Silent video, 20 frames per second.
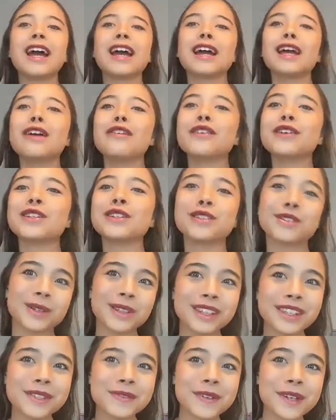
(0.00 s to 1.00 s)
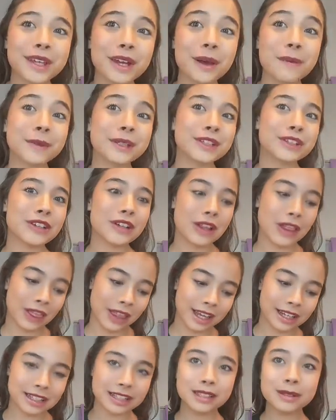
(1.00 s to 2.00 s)
If you enjoyed this video, make sure to
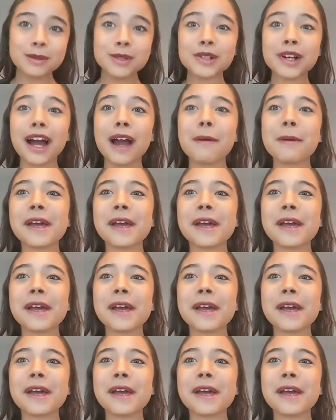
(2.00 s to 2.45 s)
like and subscribe